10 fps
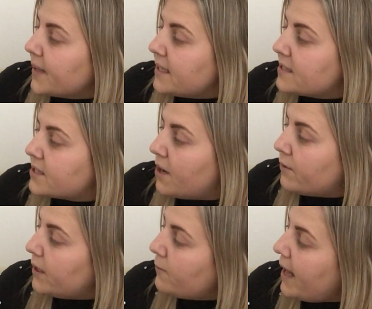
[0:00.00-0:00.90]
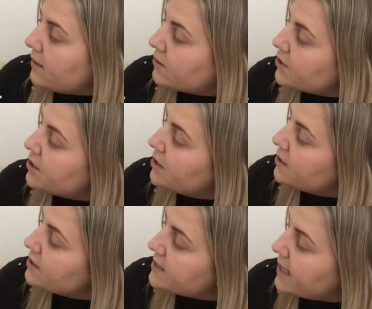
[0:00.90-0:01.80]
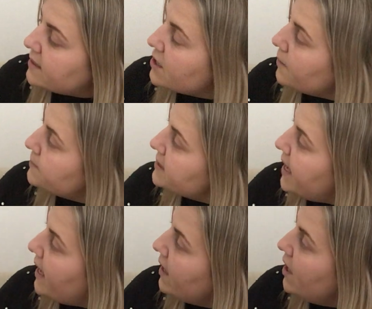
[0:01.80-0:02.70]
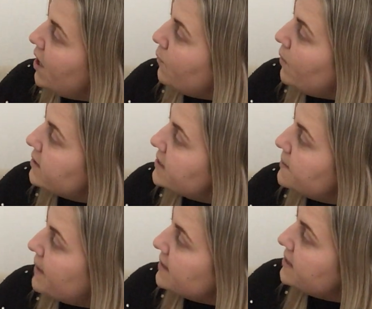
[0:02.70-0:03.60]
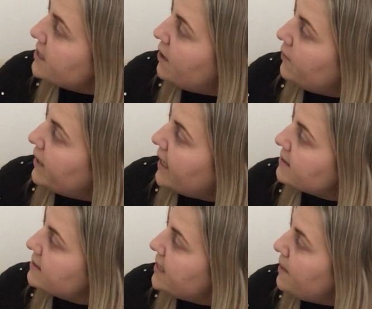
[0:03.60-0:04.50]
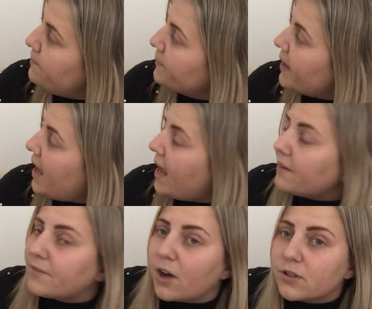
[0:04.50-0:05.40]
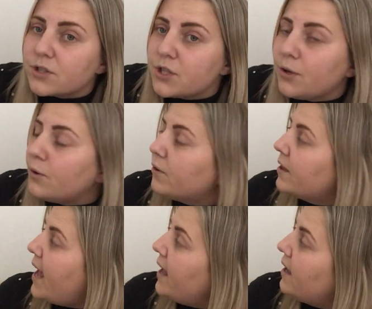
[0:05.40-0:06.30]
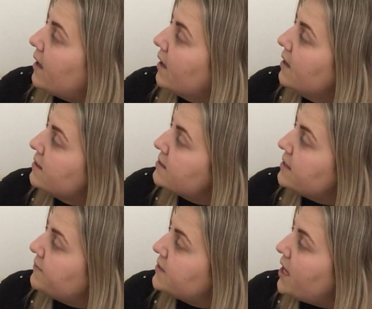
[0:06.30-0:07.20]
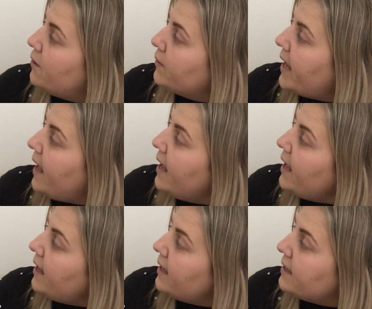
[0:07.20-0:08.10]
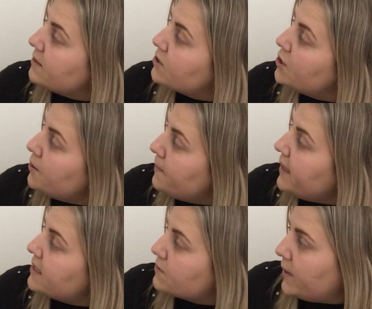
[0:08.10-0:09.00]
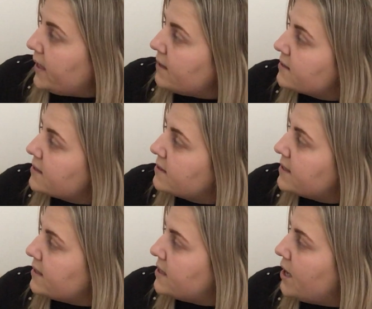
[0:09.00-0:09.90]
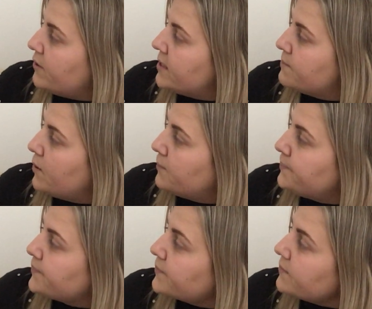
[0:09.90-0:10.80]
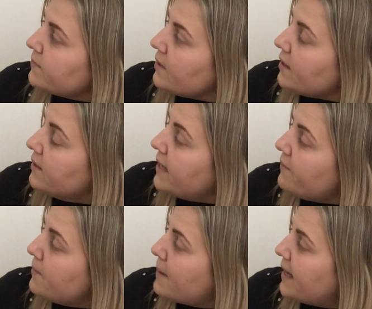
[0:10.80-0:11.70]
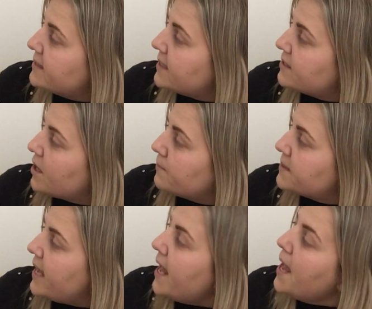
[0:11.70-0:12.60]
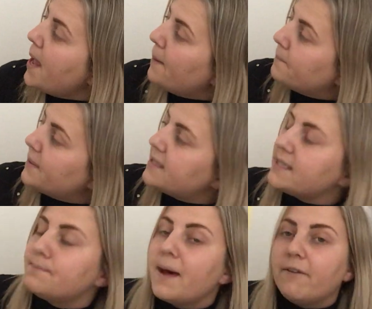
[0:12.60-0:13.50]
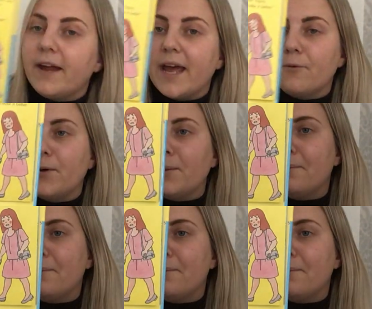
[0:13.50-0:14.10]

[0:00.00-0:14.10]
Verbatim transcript: It's Tony Welch, said Topsy. What's the matter, Tony? asked Tim. I've got toothache, sniffed Tony. He eats too many sweets, said Tony's mum. Never mind, said Topsy. Mrs Berry will